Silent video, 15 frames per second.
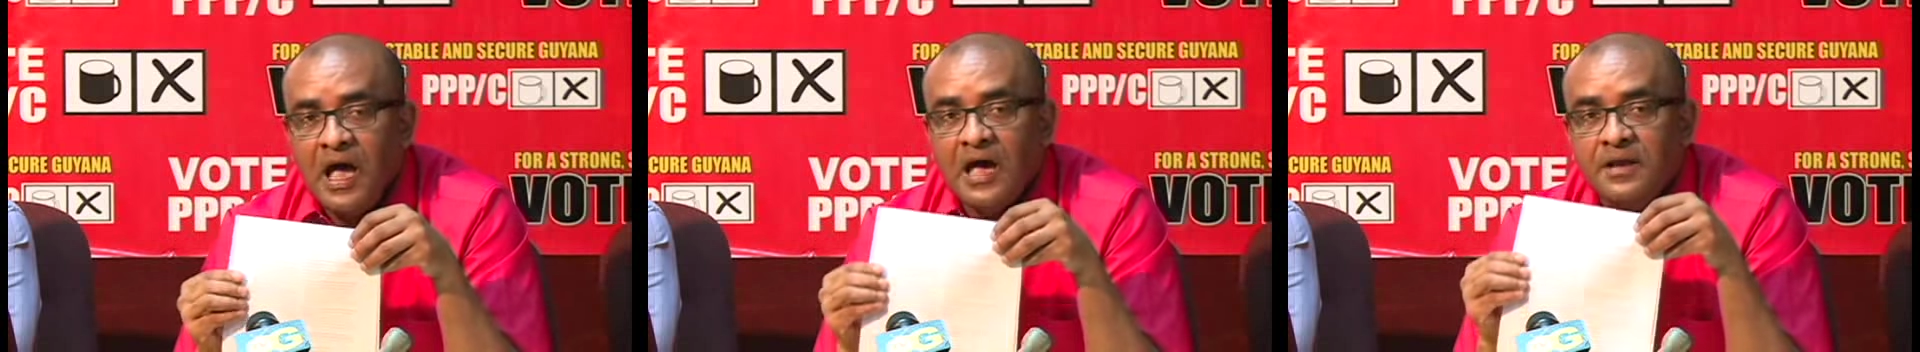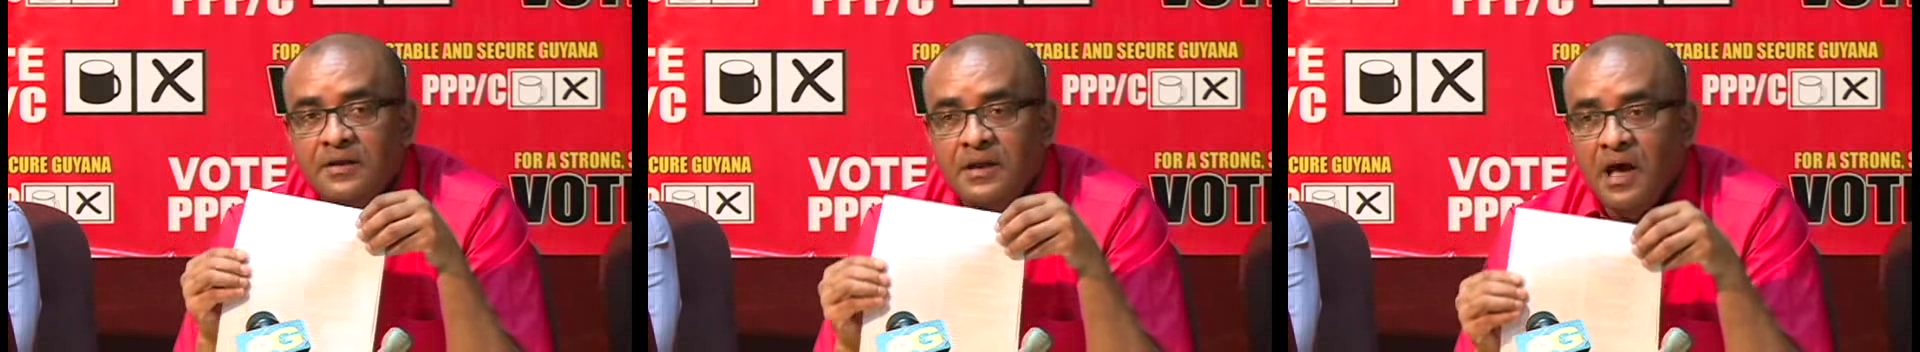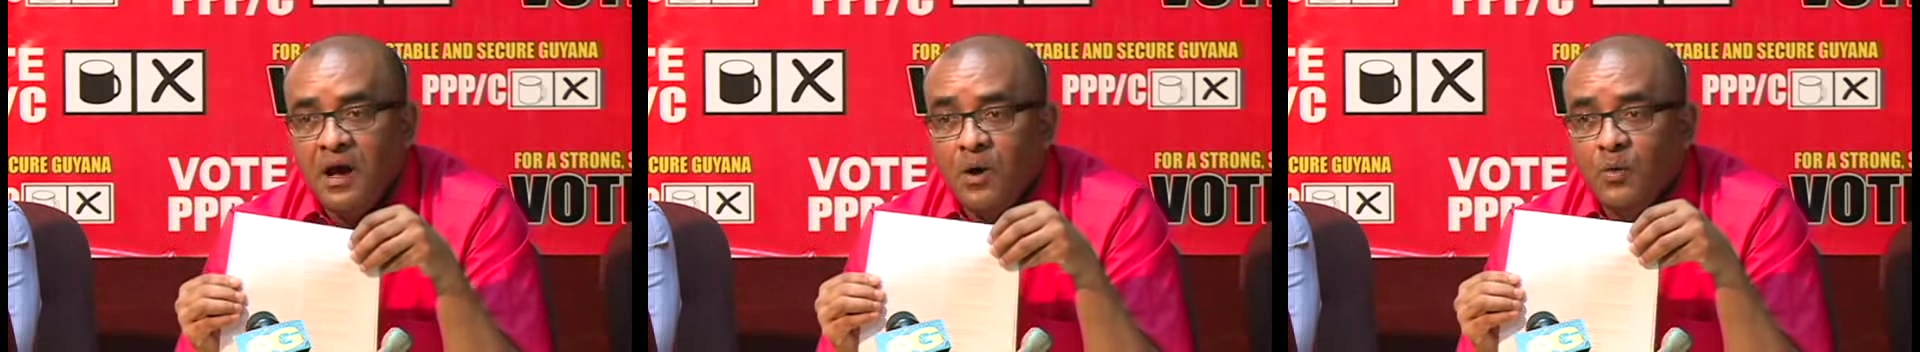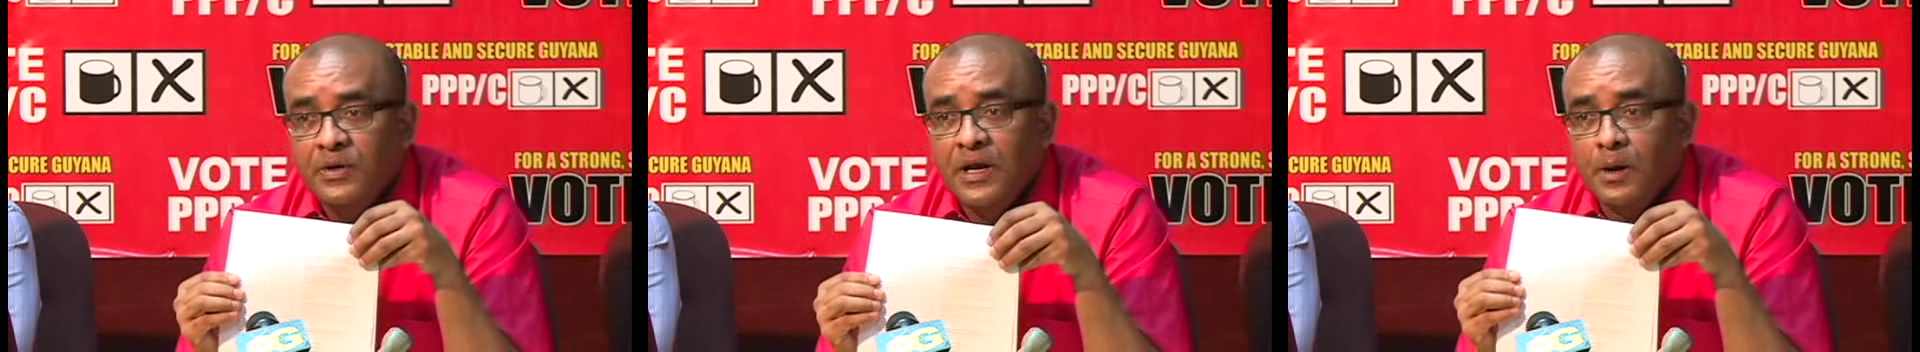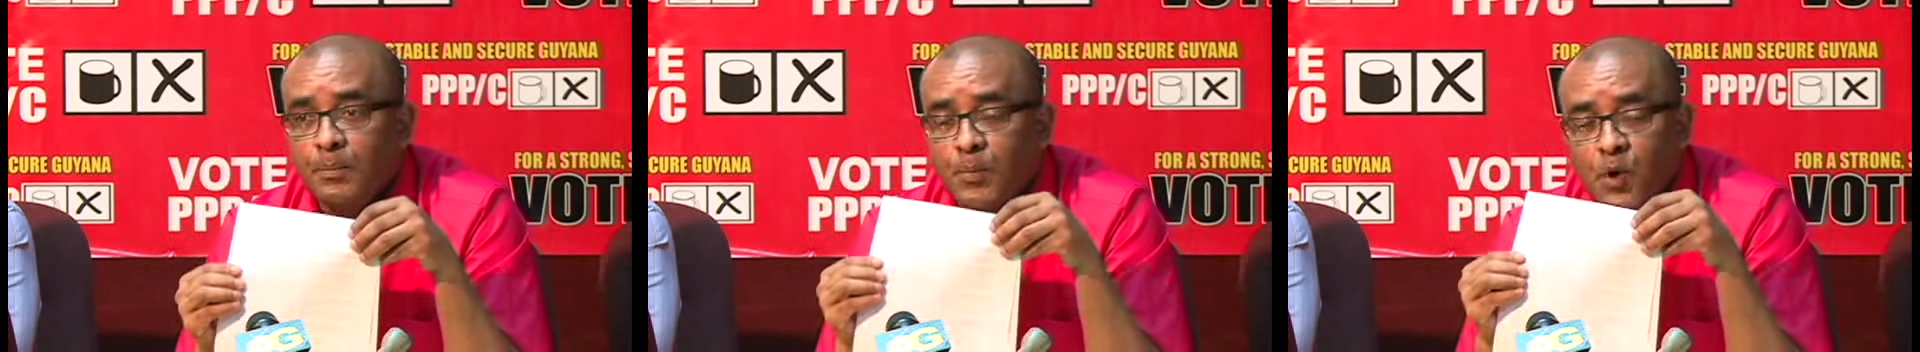and
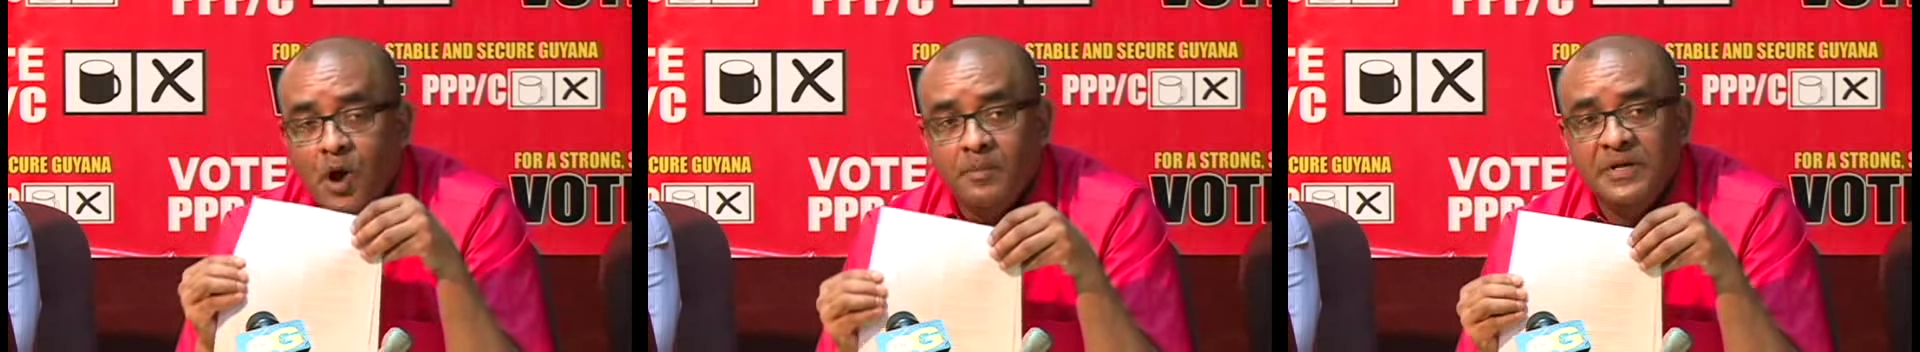now they're